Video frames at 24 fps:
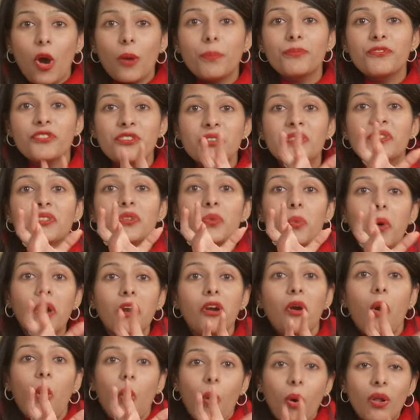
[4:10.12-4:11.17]
options
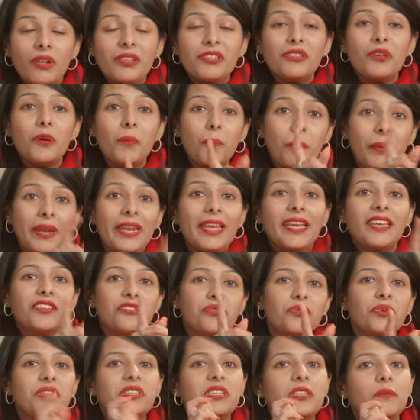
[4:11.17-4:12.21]
were also
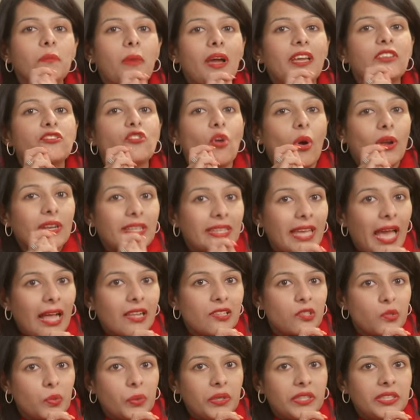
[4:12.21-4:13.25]
plays written by John
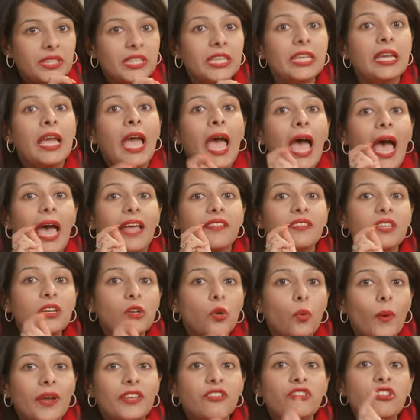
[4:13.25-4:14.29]
Galsworthy and the
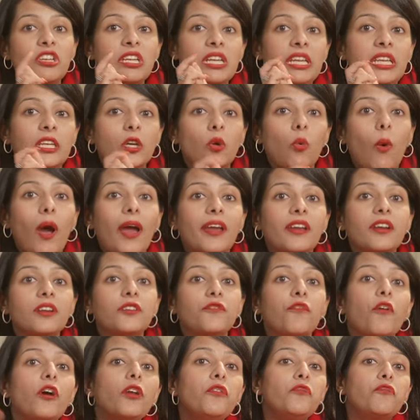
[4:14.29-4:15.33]
question
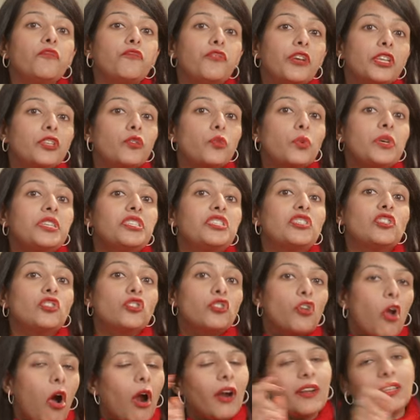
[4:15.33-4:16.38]
inquired for which was
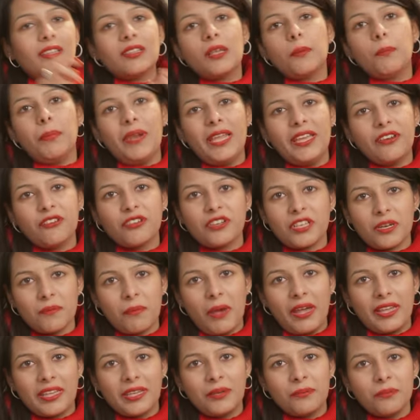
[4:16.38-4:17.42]
not the play
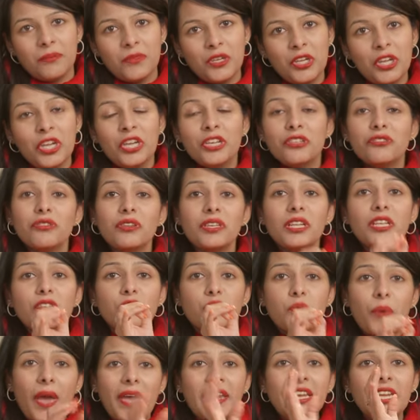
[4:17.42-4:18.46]
written by him. So it
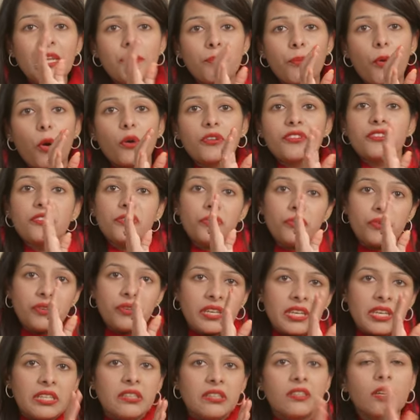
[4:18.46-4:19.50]
is very important to
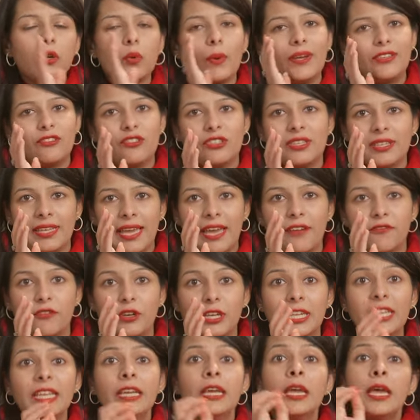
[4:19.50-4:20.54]
read the question
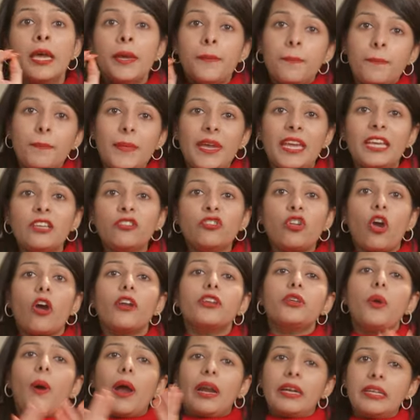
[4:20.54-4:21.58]
carefully. Make sure
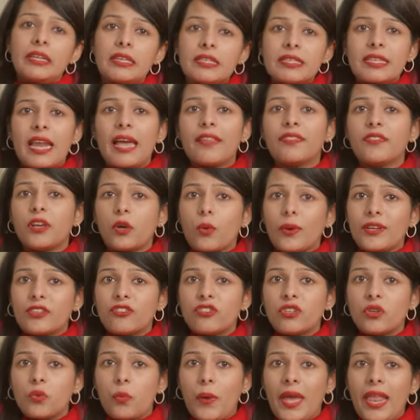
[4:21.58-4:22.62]
you understand the
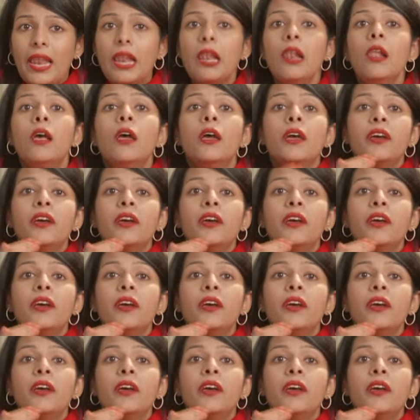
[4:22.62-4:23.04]
question well.